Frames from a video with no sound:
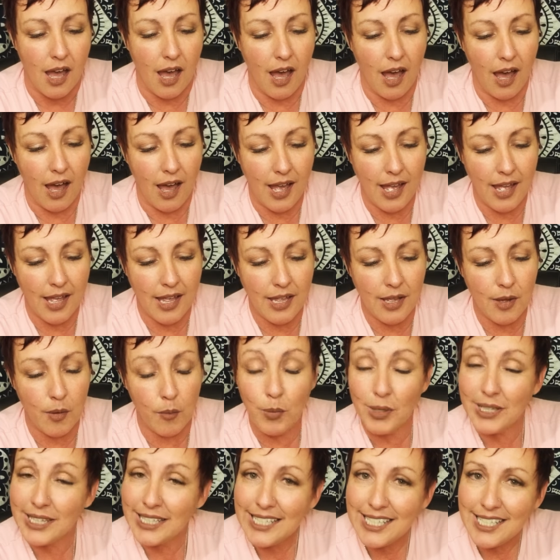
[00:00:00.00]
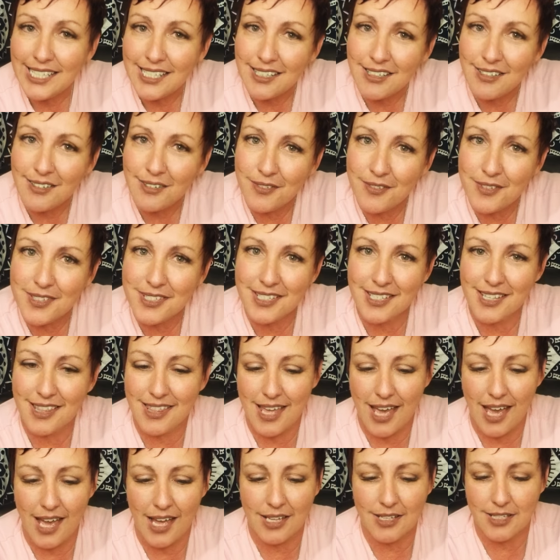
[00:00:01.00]
I believed
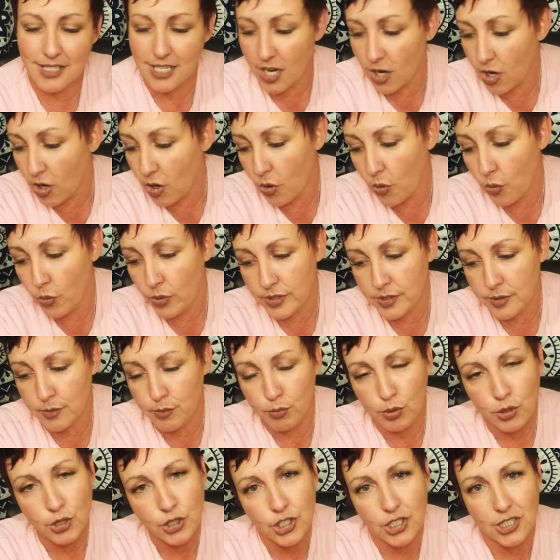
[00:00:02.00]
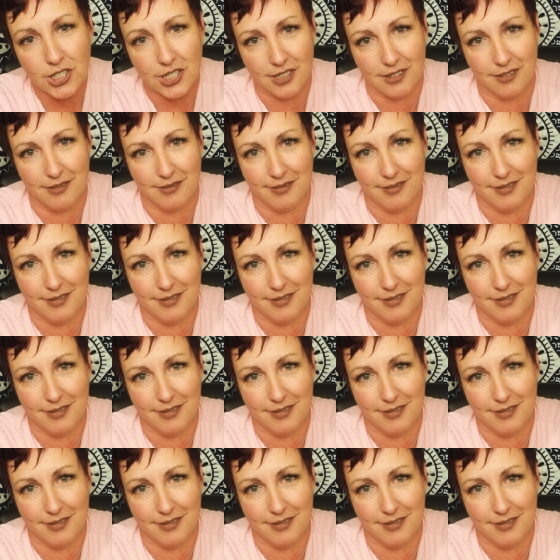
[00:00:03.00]
that tarot was bullshit.